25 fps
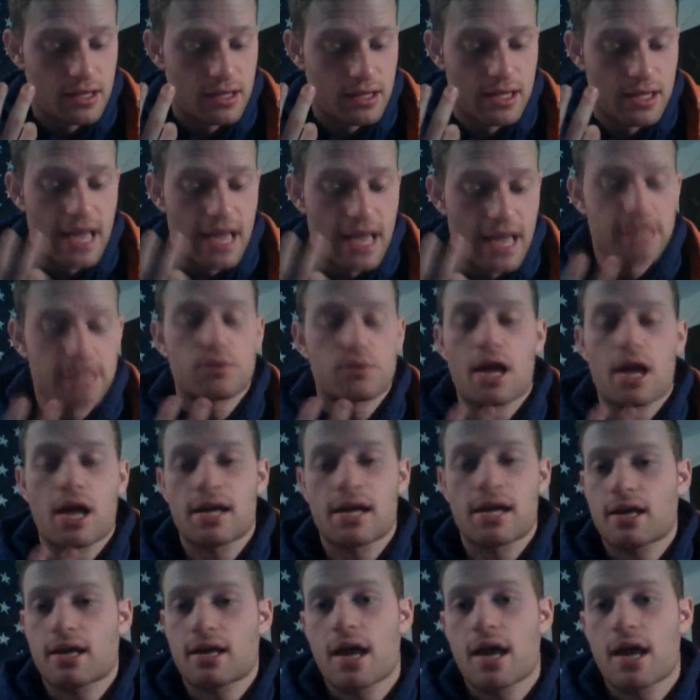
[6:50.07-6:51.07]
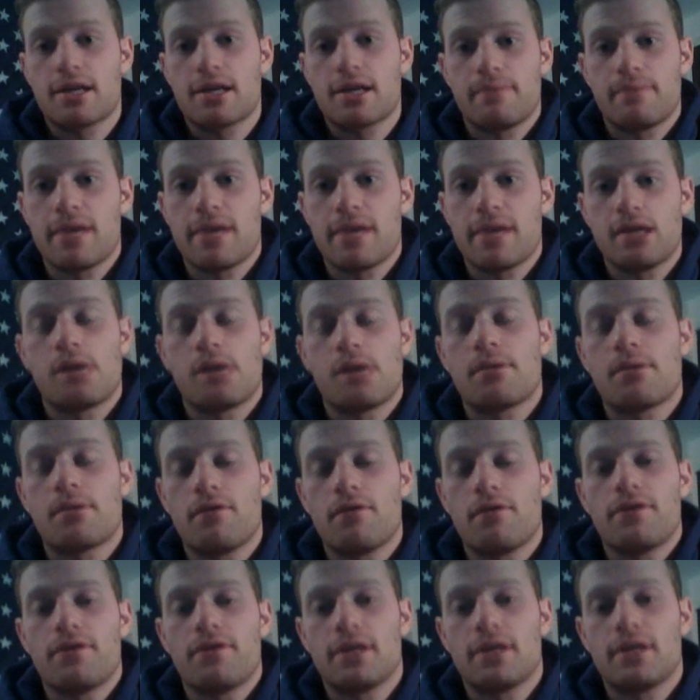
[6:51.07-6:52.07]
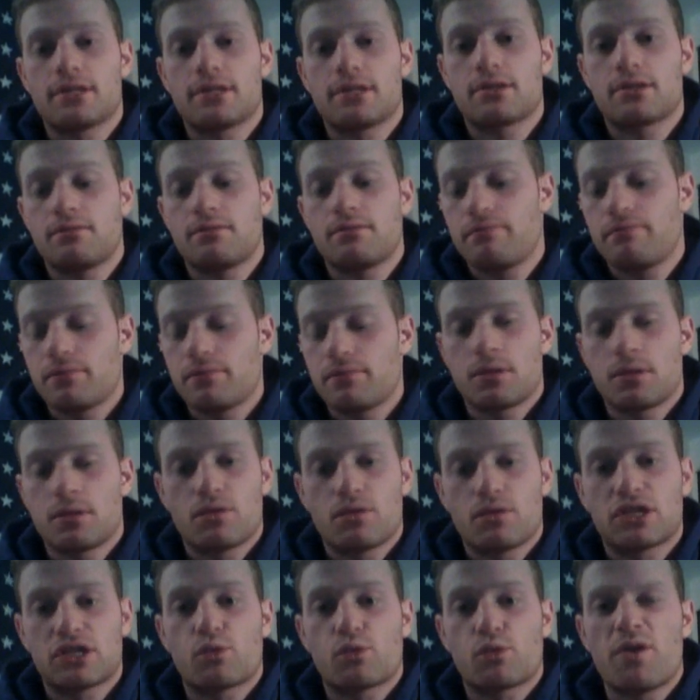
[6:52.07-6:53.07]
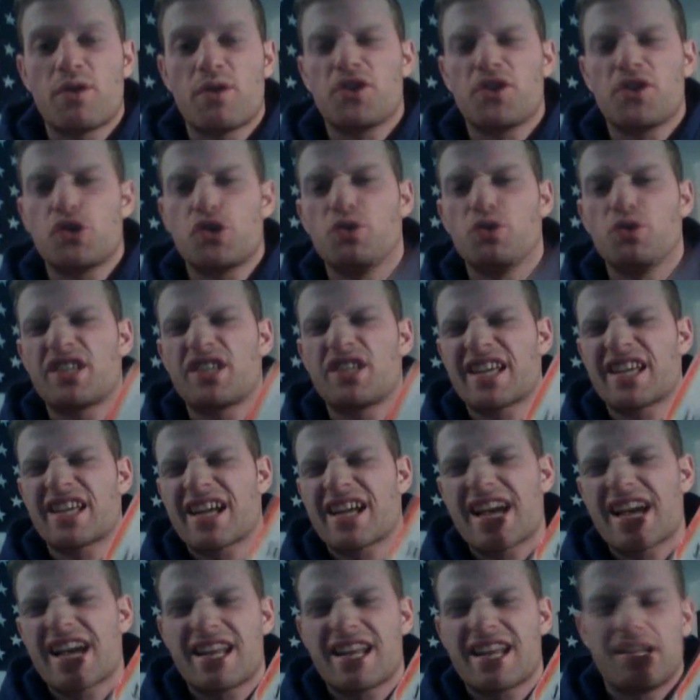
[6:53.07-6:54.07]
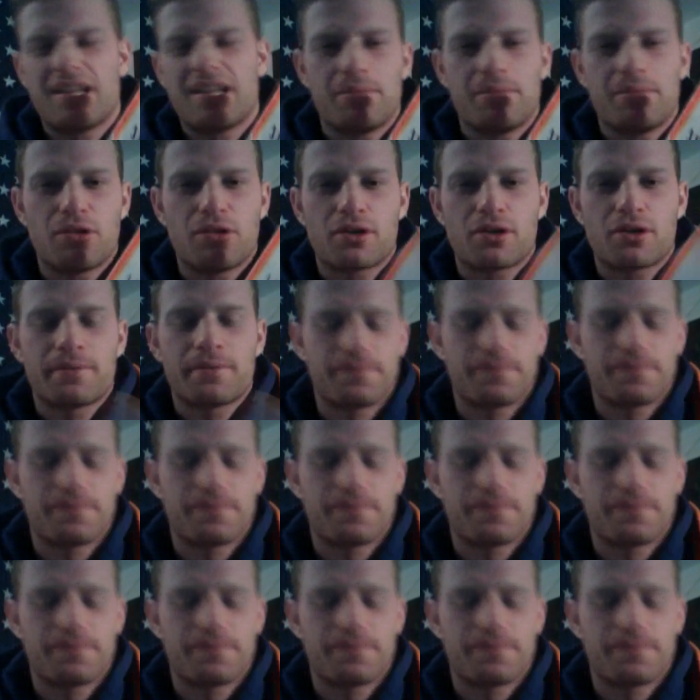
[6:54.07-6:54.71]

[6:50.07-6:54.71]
That's what I kind of made up of this. That's one huge thing I got out of the book.